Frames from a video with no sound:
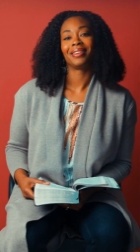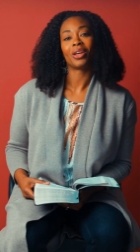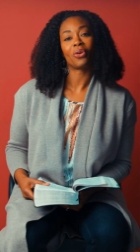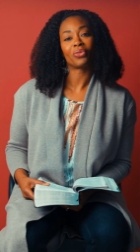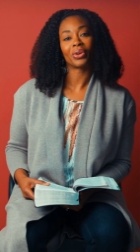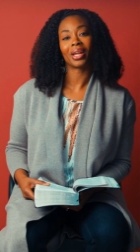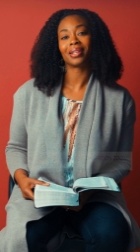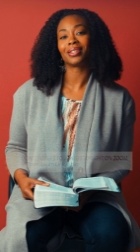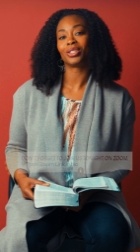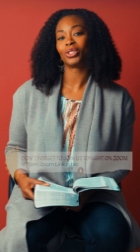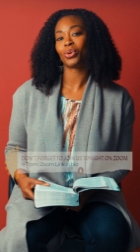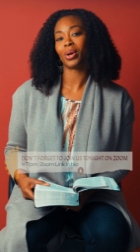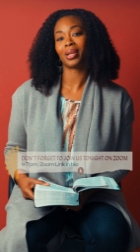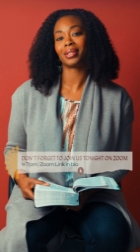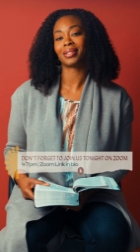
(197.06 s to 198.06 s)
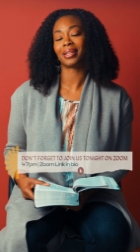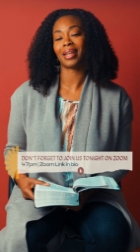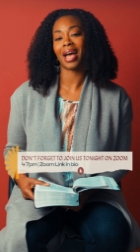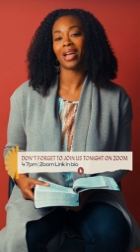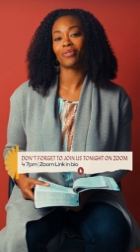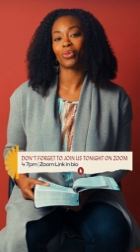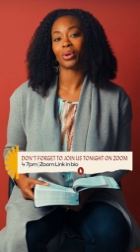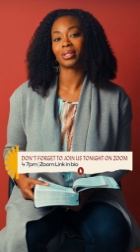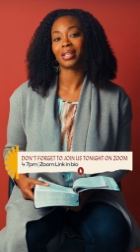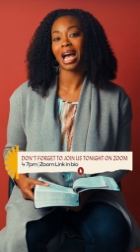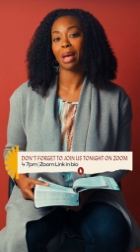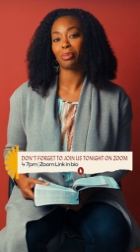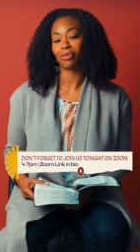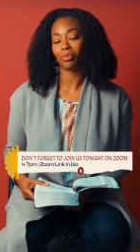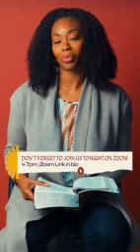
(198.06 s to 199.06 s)
Don't forget to join us tonight for a
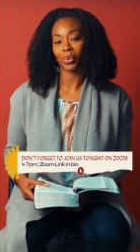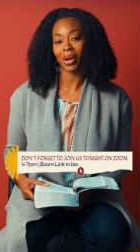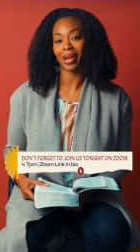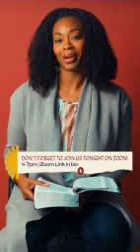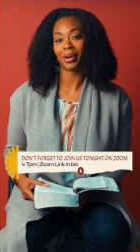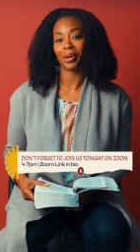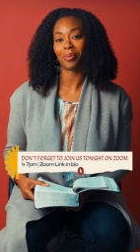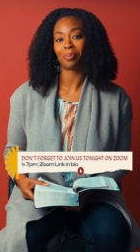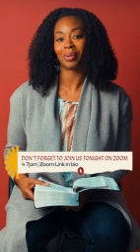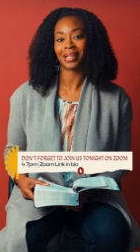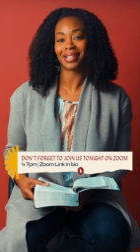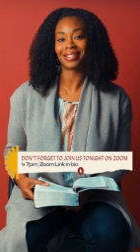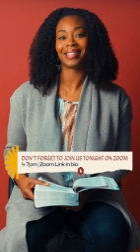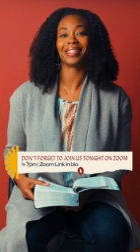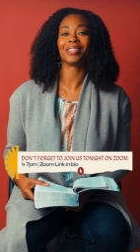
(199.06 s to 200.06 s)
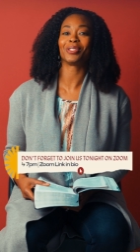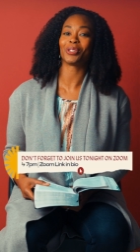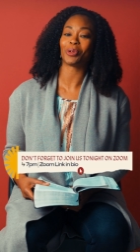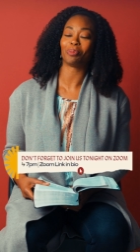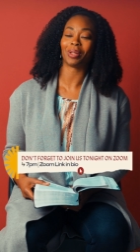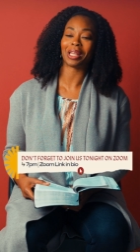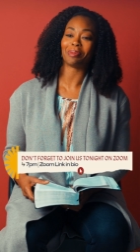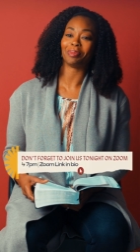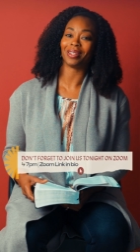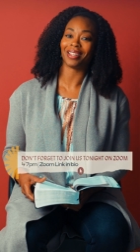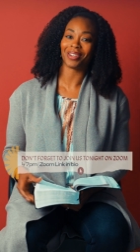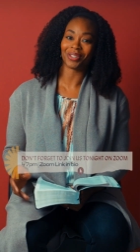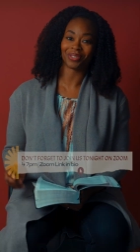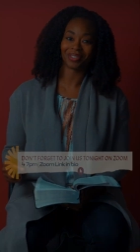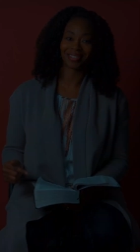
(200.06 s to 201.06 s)
time of prayer. Please see the Zoom link
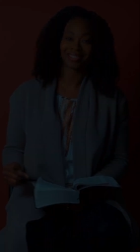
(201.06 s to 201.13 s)
below.